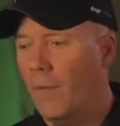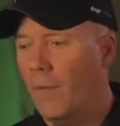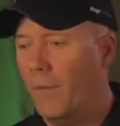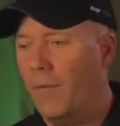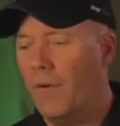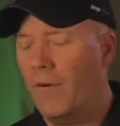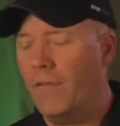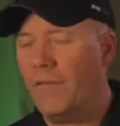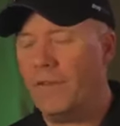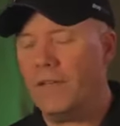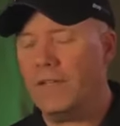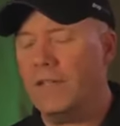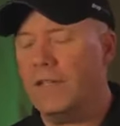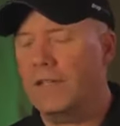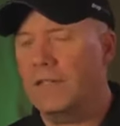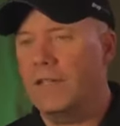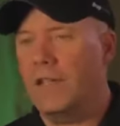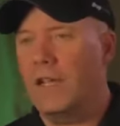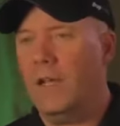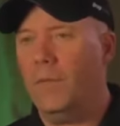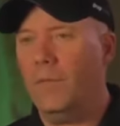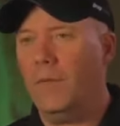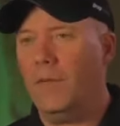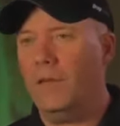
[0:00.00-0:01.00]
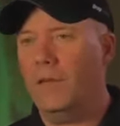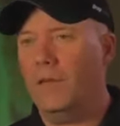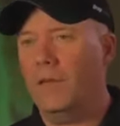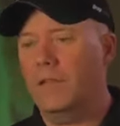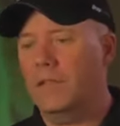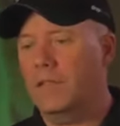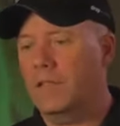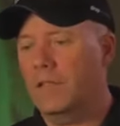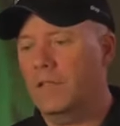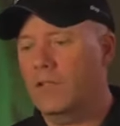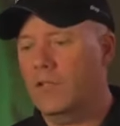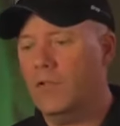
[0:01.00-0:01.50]
A perfect example
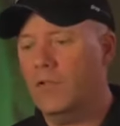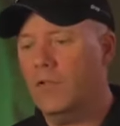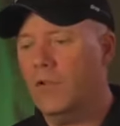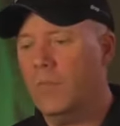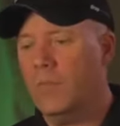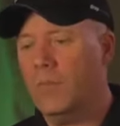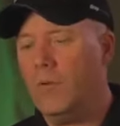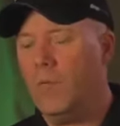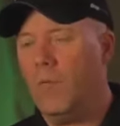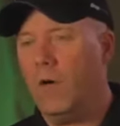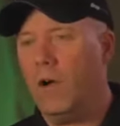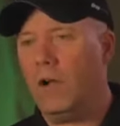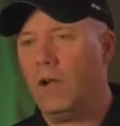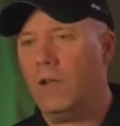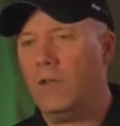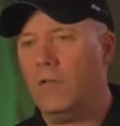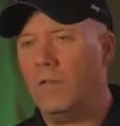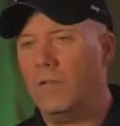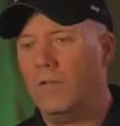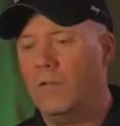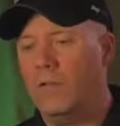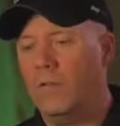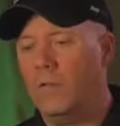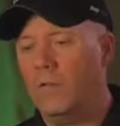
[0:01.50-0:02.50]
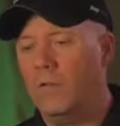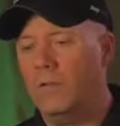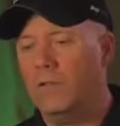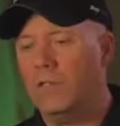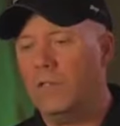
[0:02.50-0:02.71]
of this is you could be walking through the